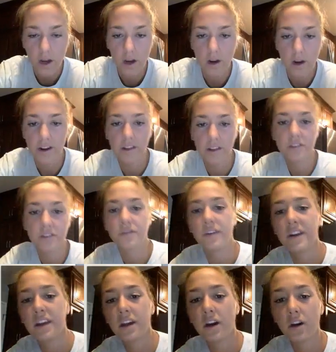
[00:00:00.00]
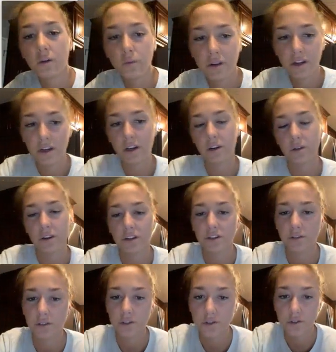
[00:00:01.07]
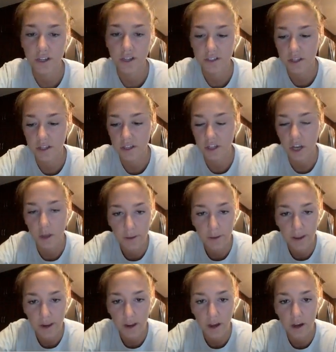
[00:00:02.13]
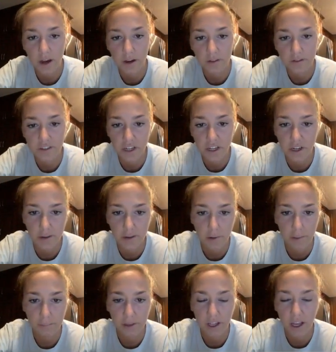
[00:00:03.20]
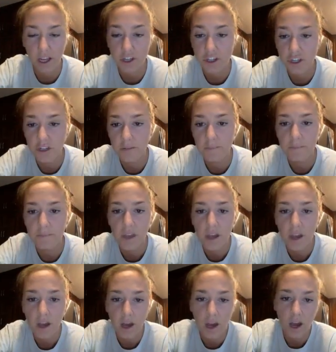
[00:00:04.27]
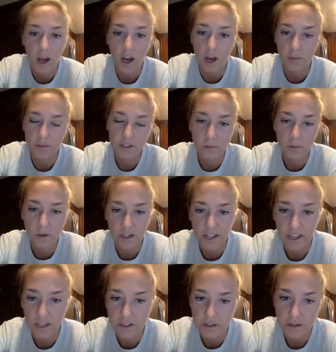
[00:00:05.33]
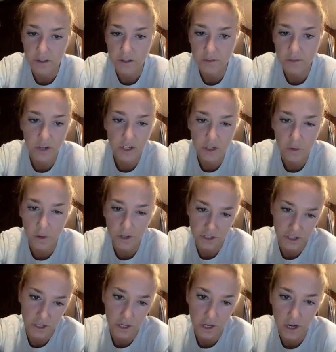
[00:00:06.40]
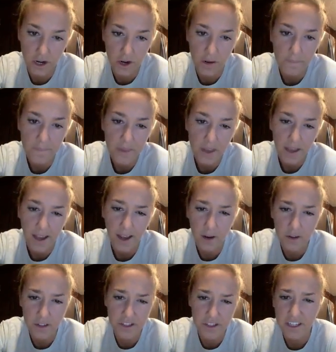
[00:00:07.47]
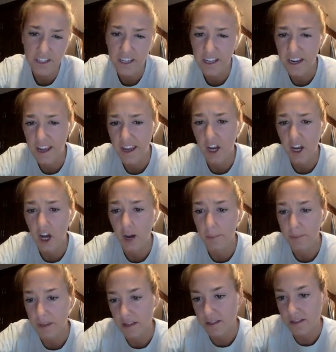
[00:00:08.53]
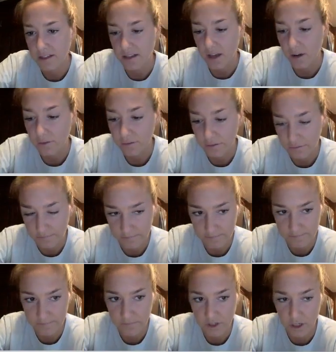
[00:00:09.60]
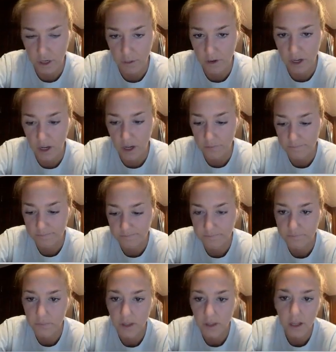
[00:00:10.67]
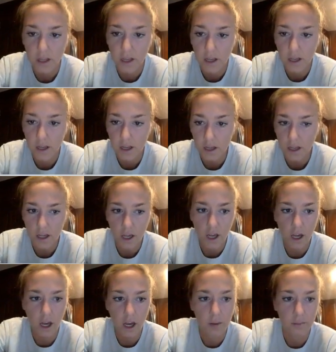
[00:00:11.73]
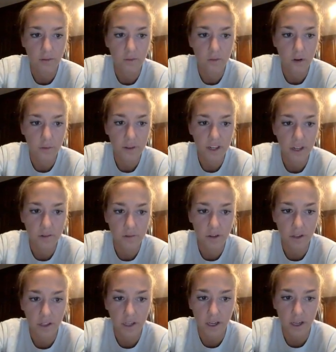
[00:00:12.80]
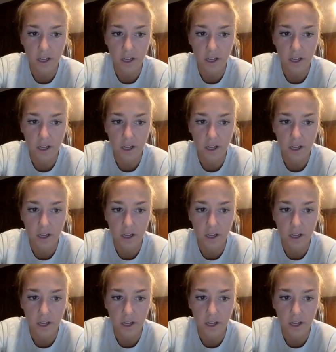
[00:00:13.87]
All right, in this video, we are going to address the topic of DNA replication. And so we're going to answer this first question here. How does DNA copy itself? So here we go. Before we can really